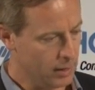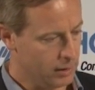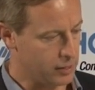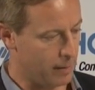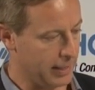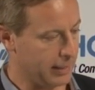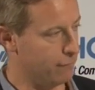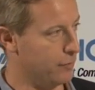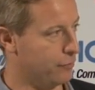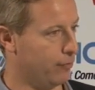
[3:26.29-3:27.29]
So I'm going to give
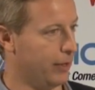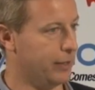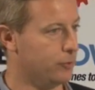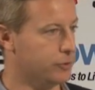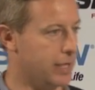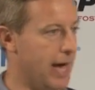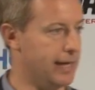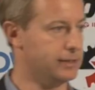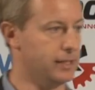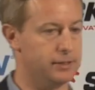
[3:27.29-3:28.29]
you 3 use
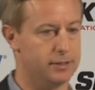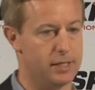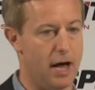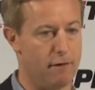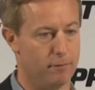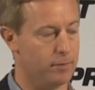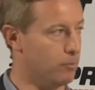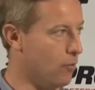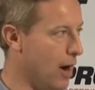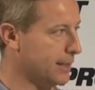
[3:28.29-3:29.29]
cases from the
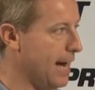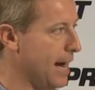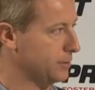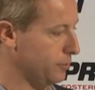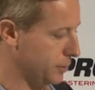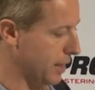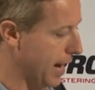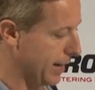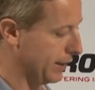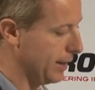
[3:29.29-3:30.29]
broadcaster
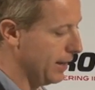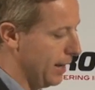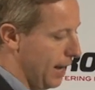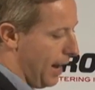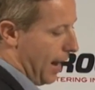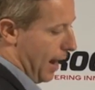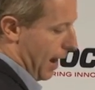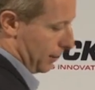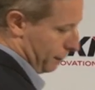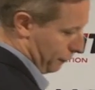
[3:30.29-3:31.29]
side. The